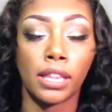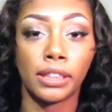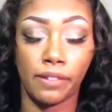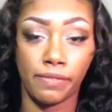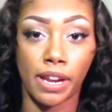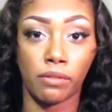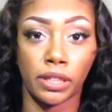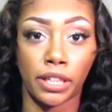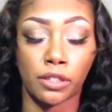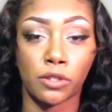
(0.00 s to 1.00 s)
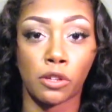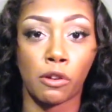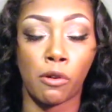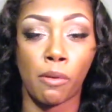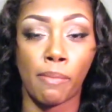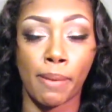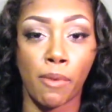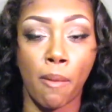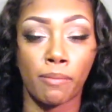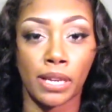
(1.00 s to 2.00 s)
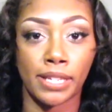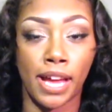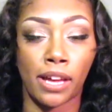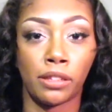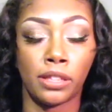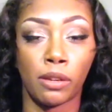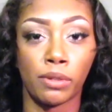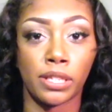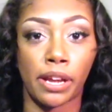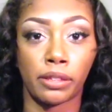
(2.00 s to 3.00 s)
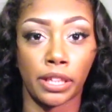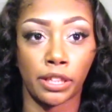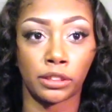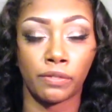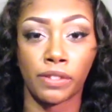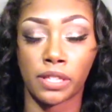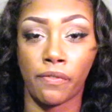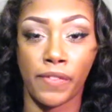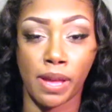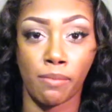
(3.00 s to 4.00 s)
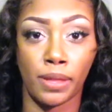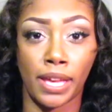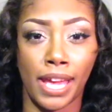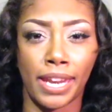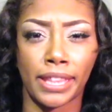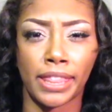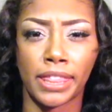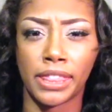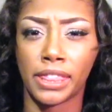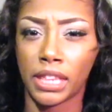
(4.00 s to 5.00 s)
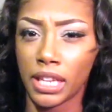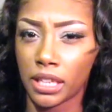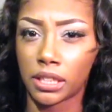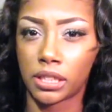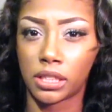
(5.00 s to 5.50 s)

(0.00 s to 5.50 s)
lived down there, so my mom and my dad, they went down there to visit family, and I think